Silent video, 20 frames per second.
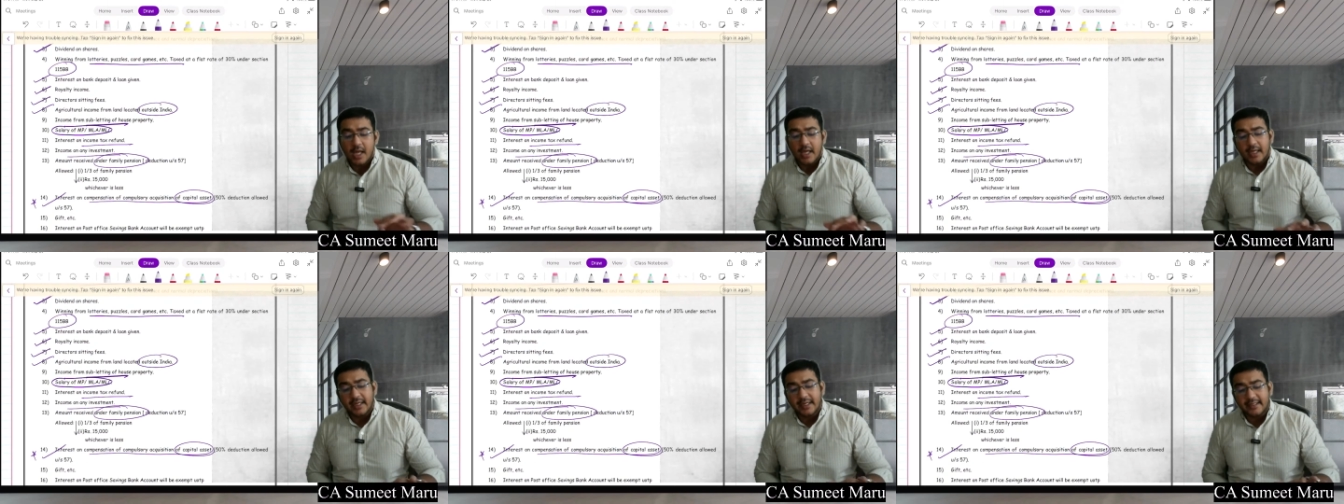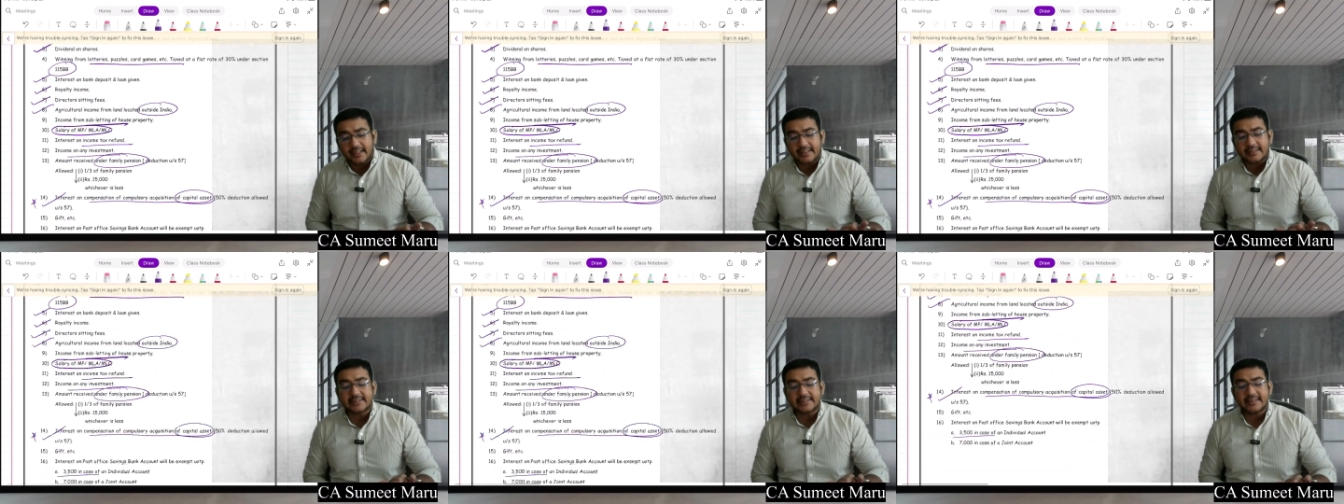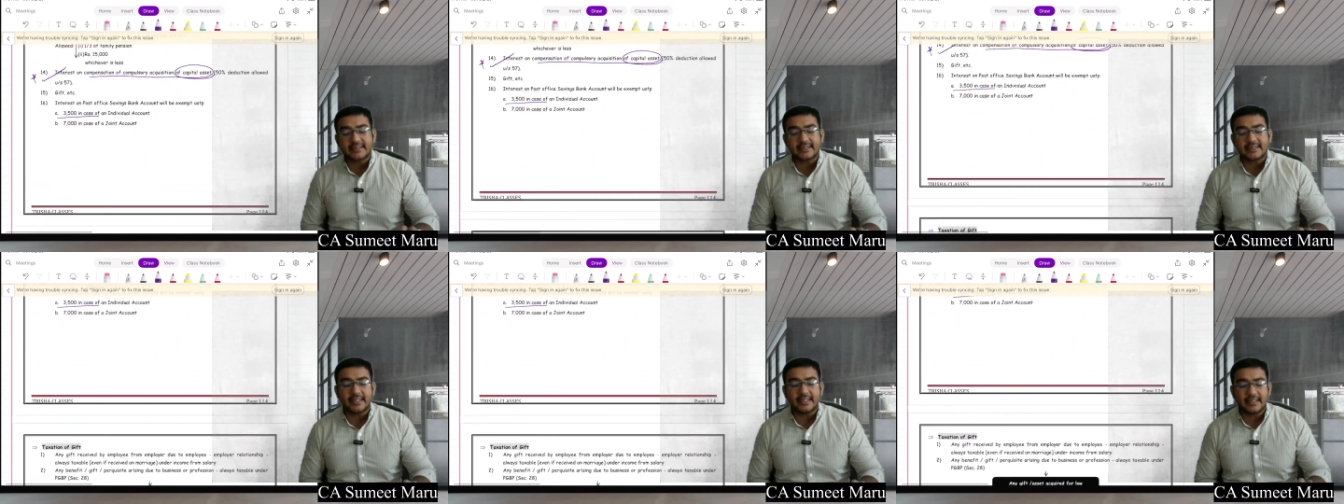
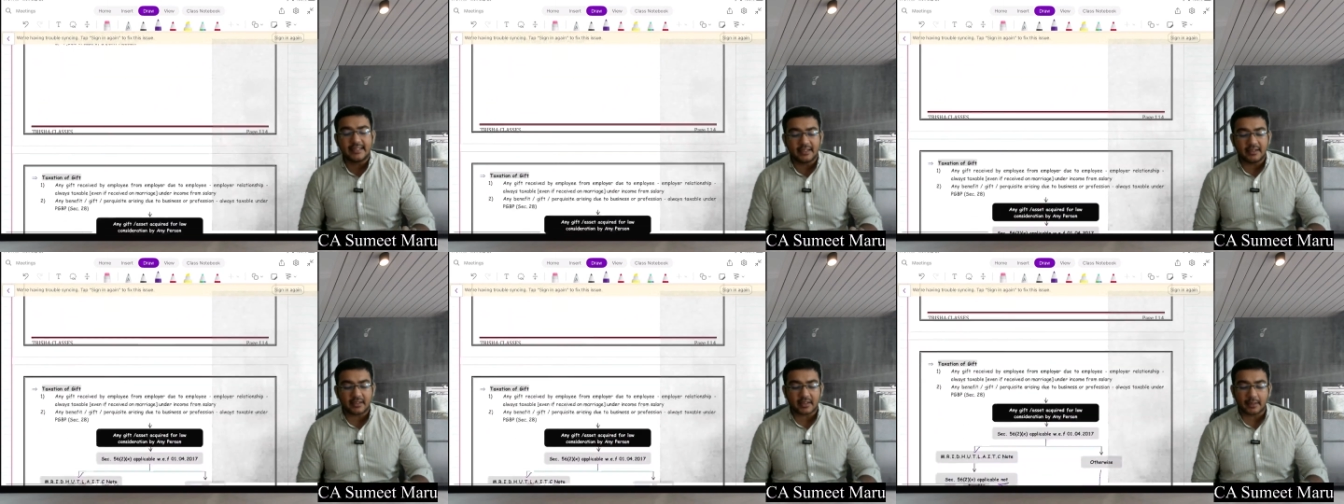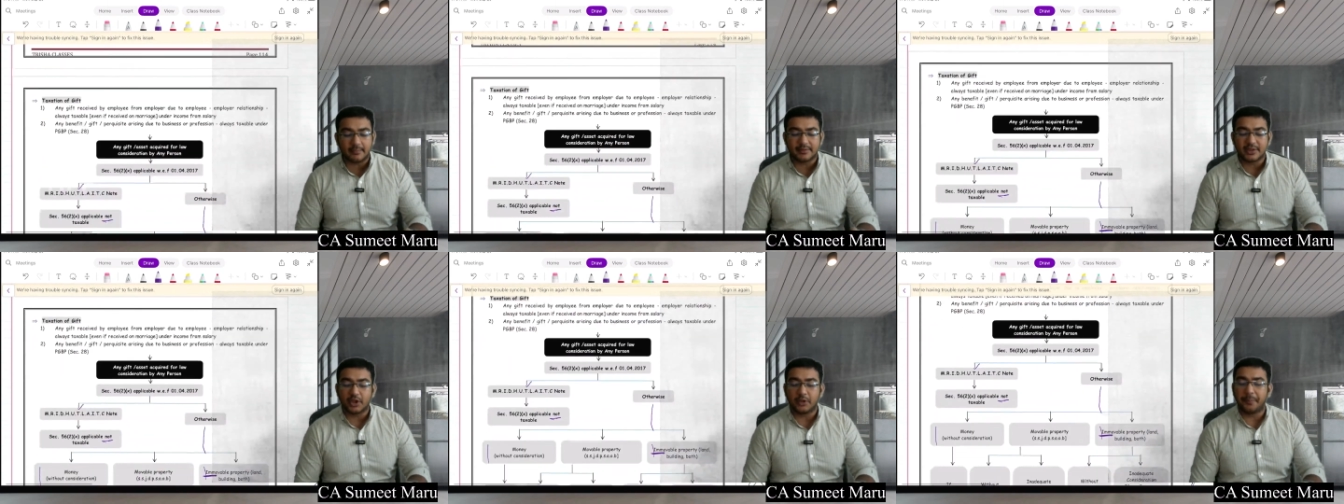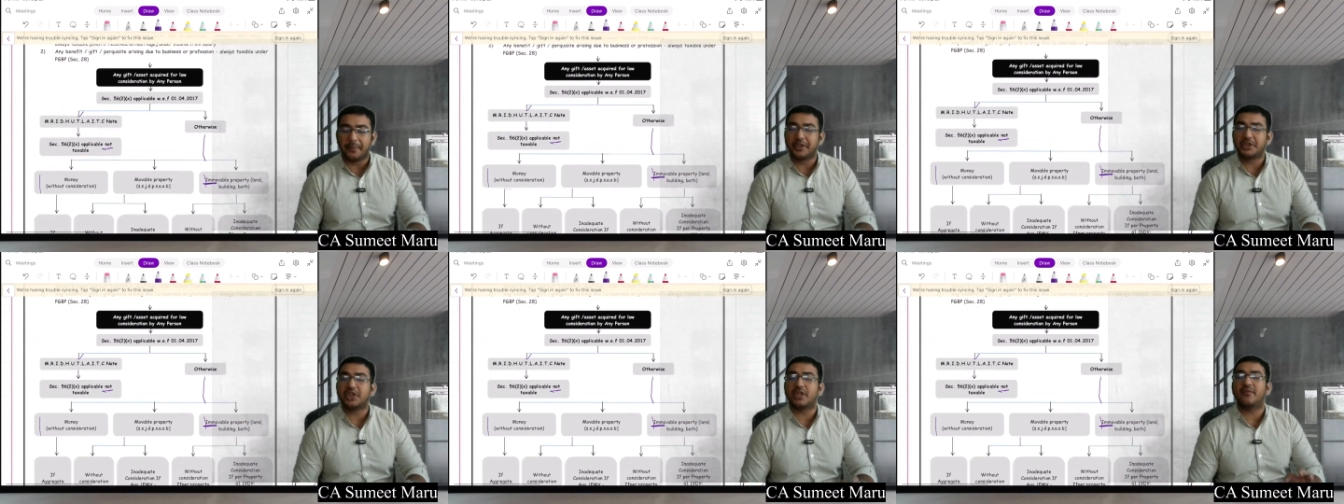Interesting thing here comes into
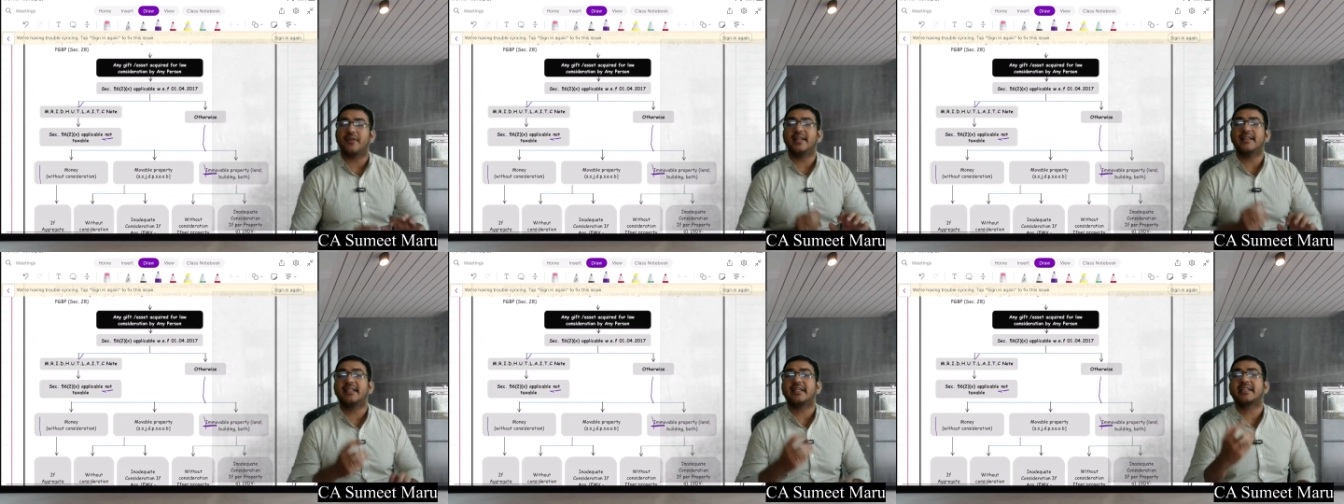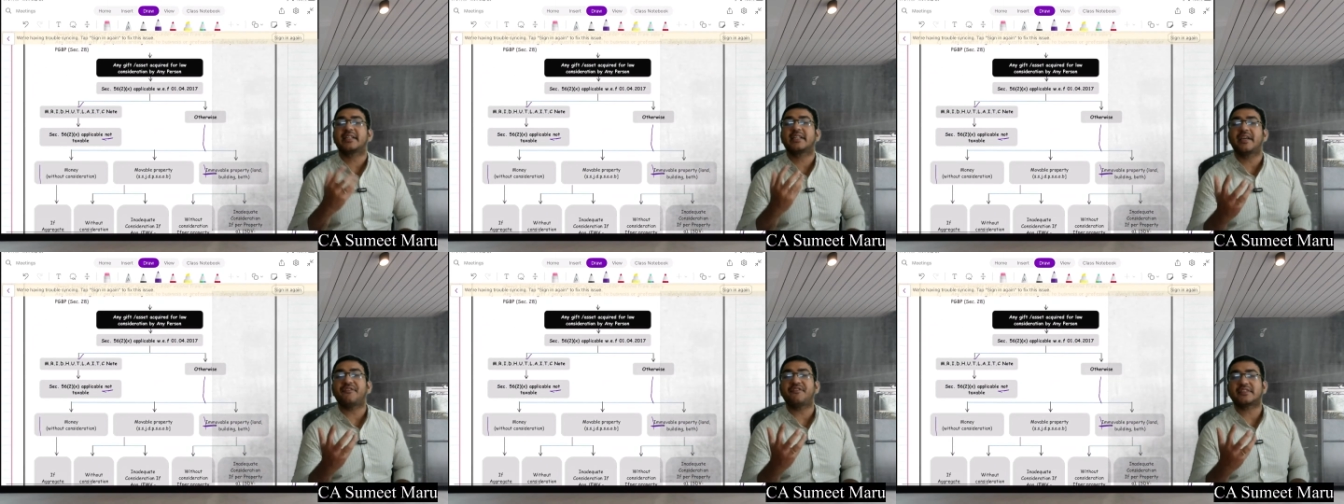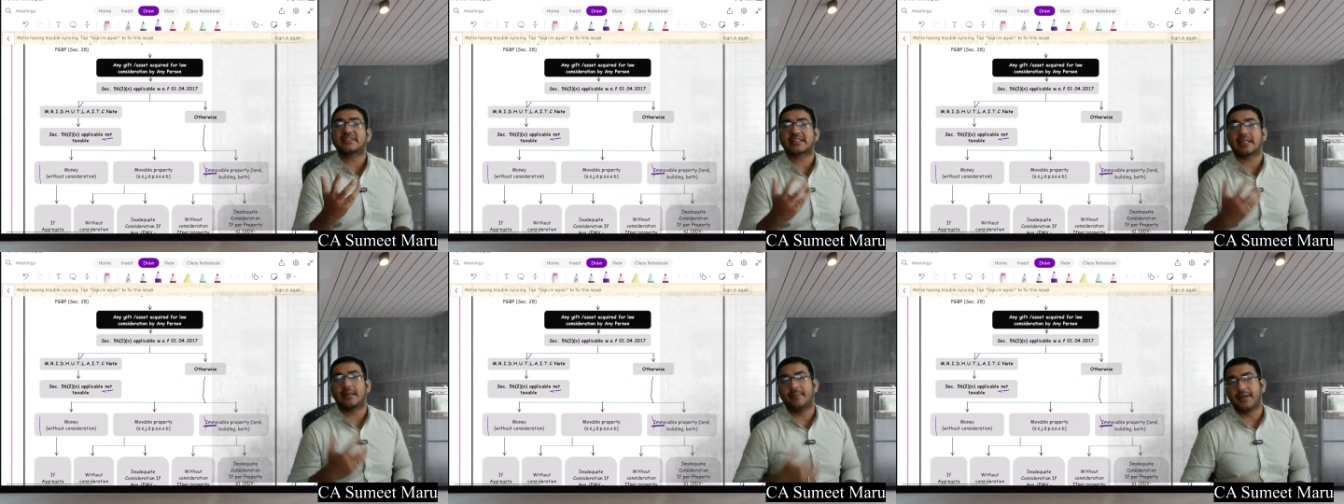picture when the
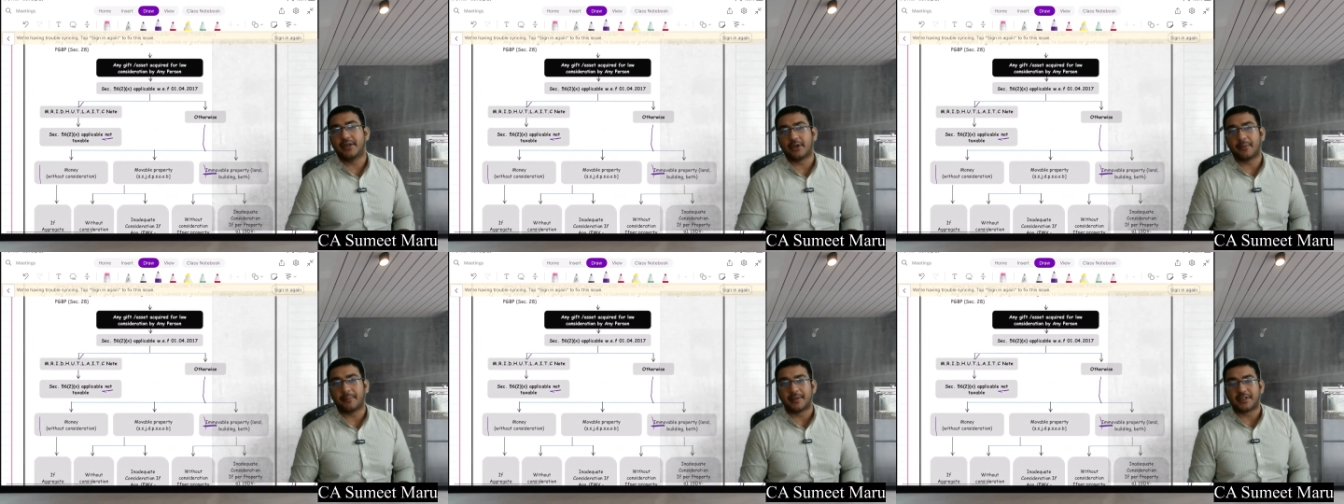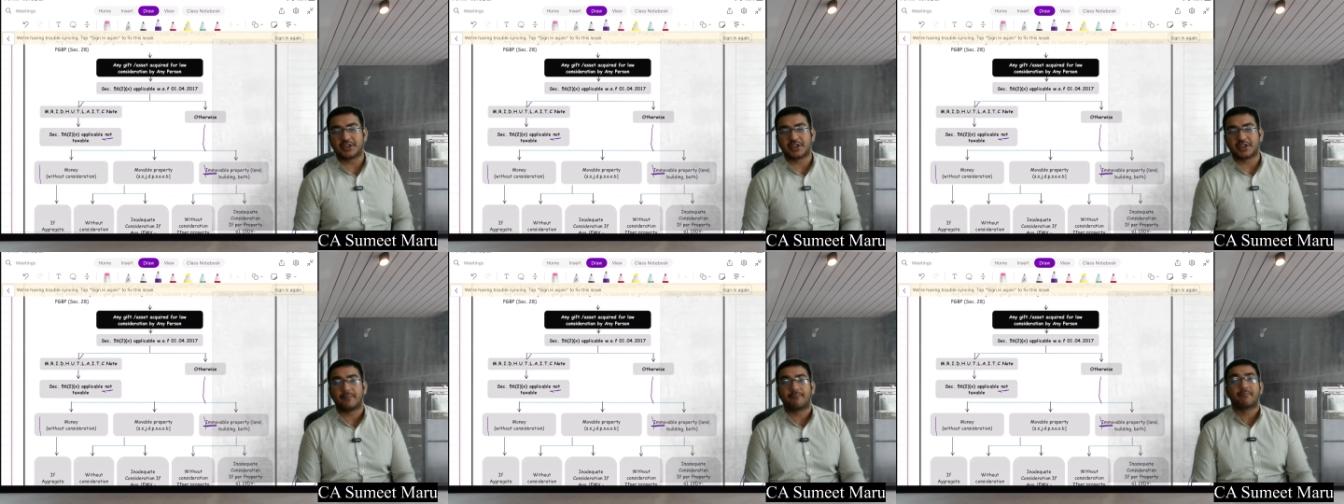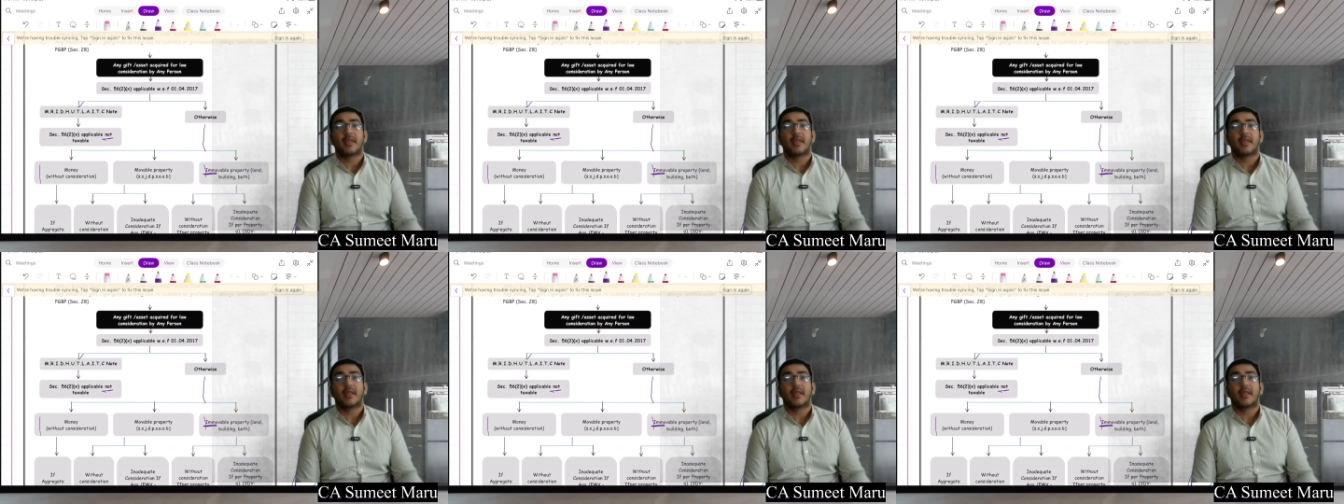gifts come into picture.